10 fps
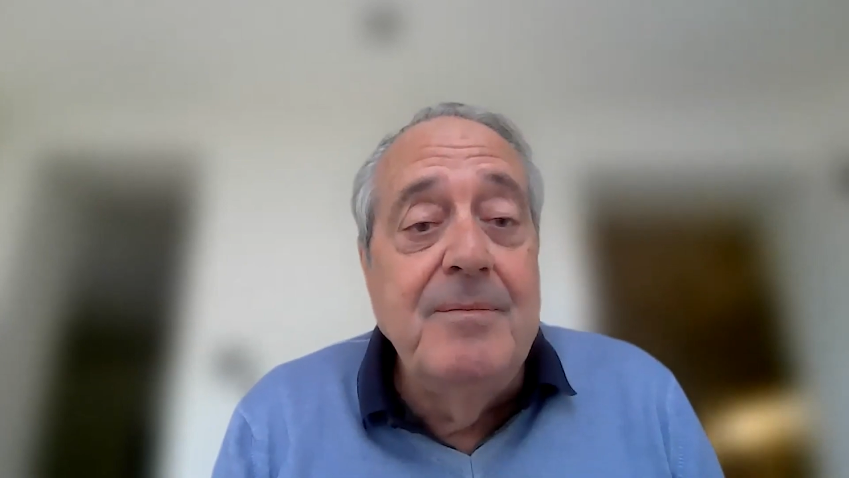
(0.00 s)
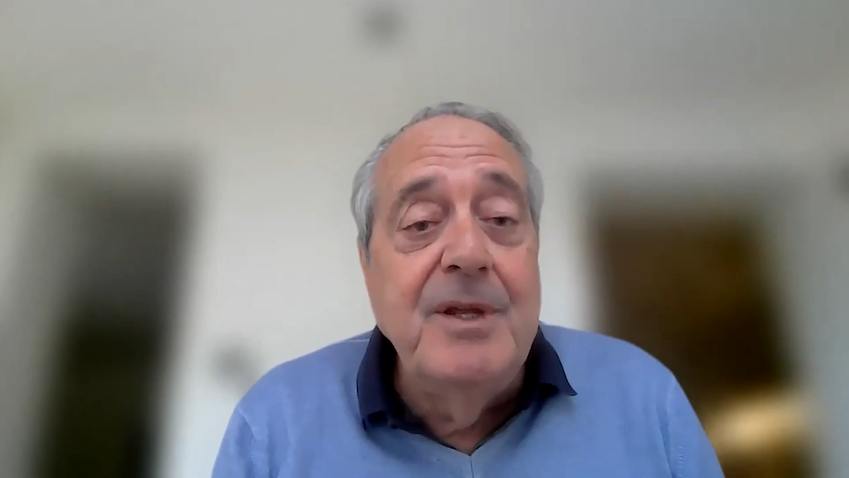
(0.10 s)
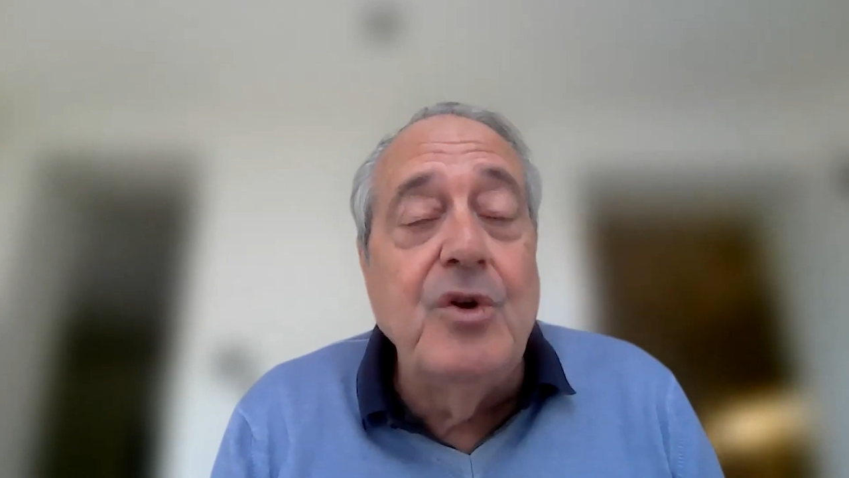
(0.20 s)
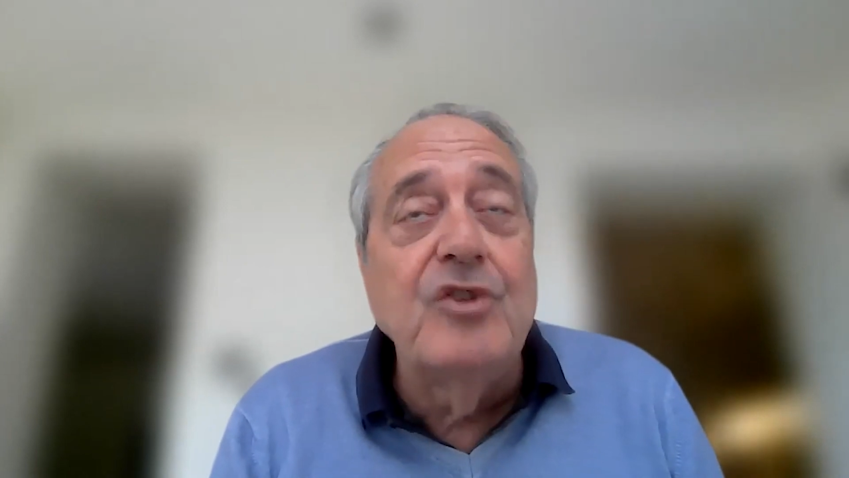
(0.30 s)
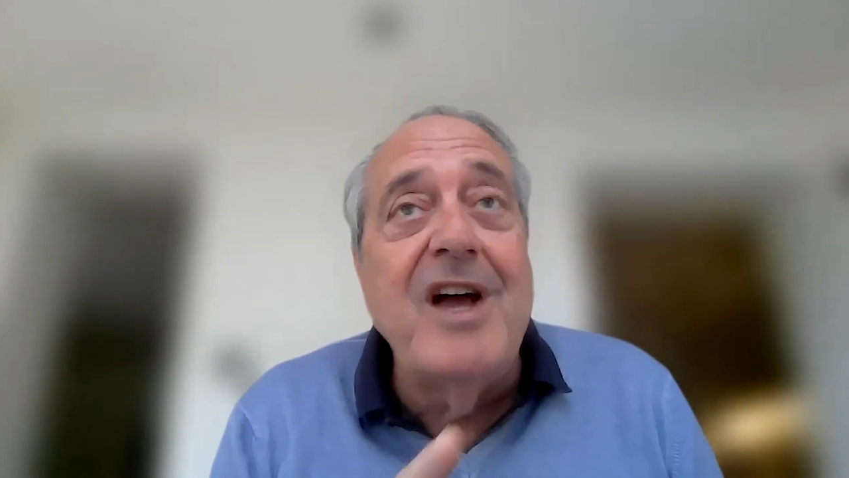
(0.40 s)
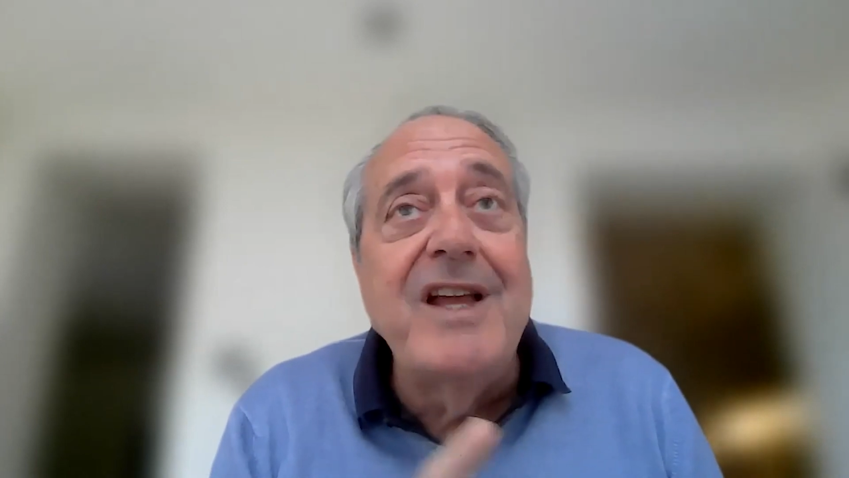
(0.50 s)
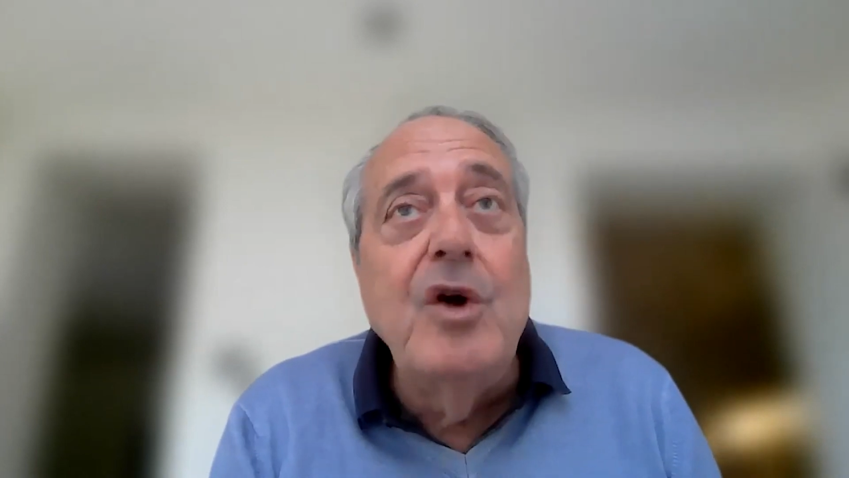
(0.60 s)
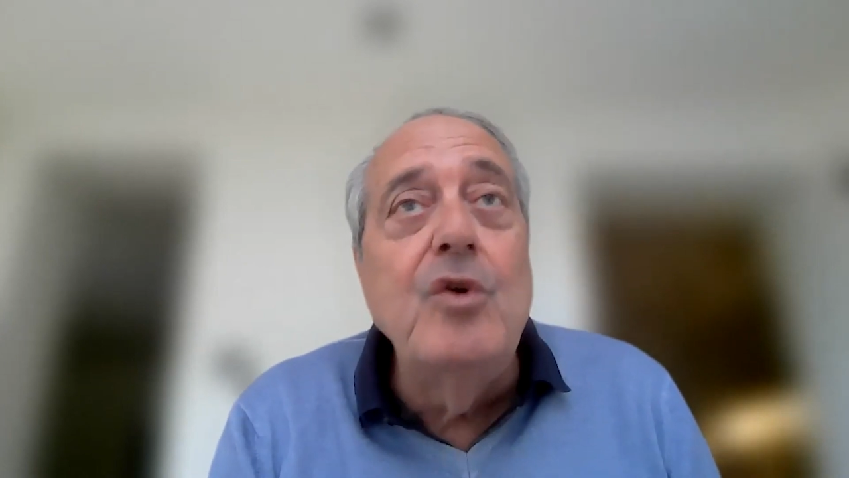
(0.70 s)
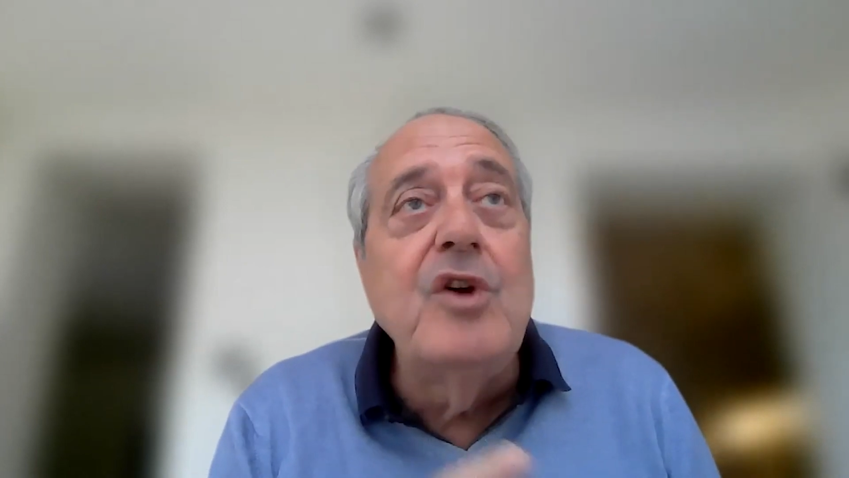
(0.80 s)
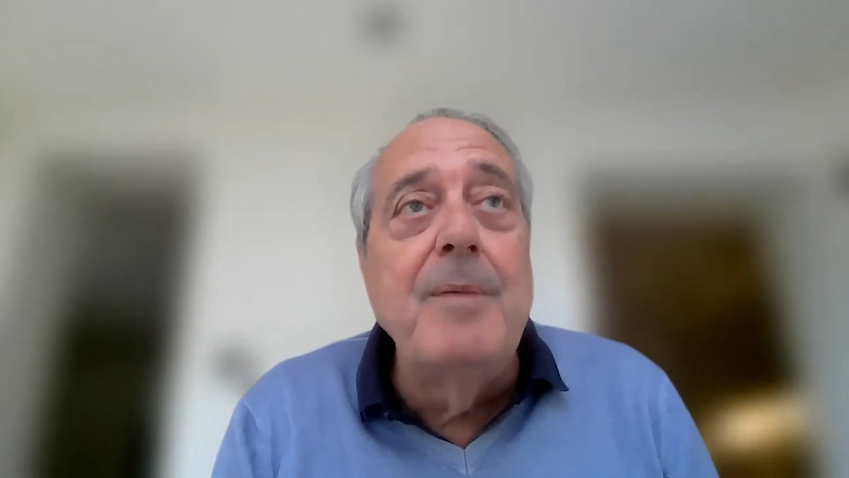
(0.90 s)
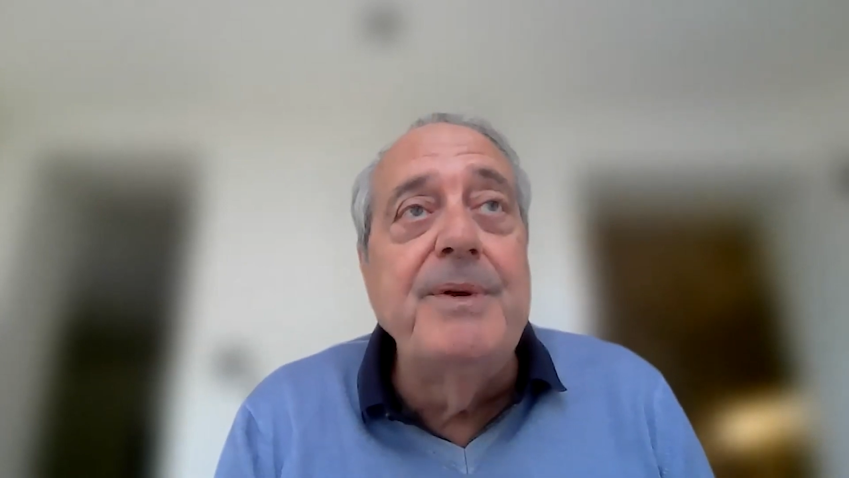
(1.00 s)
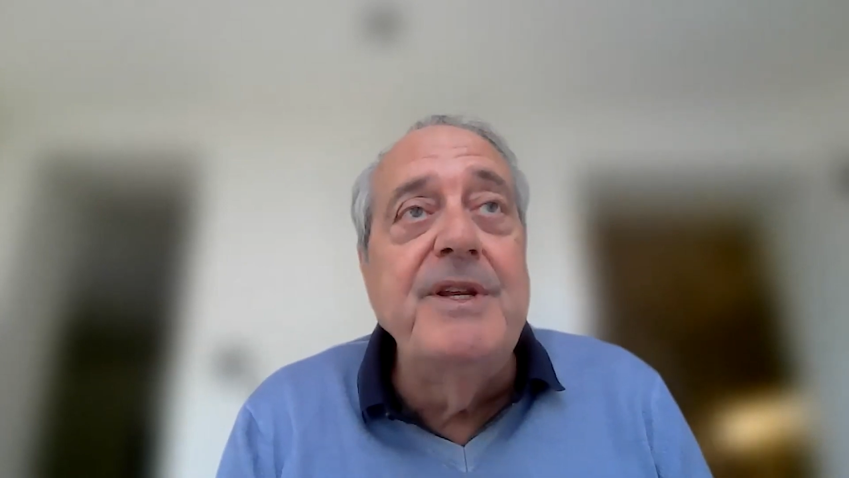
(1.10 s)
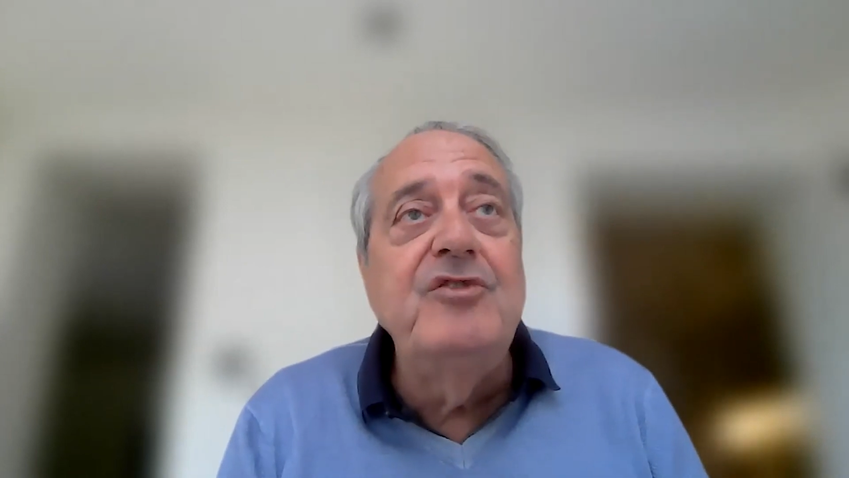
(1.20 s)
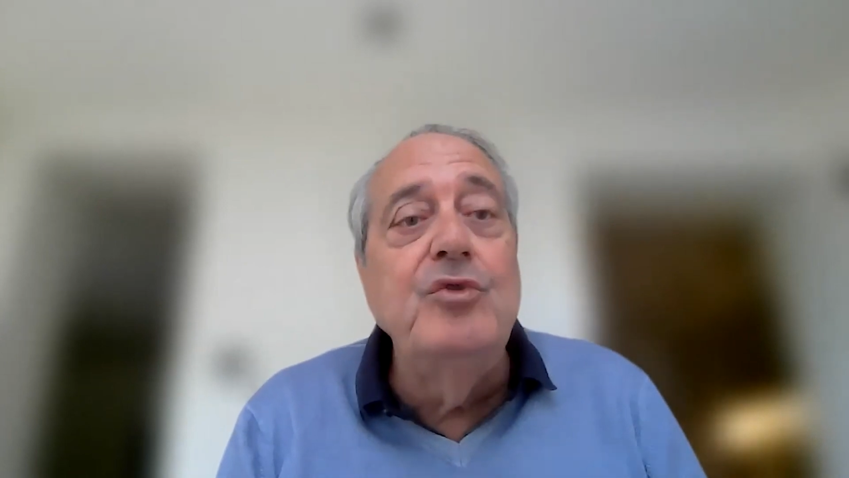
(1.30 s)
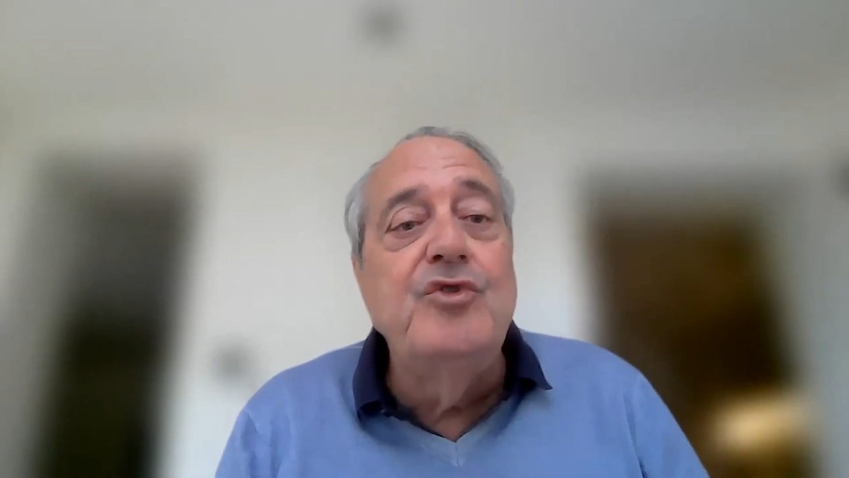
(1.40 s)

because I know companies who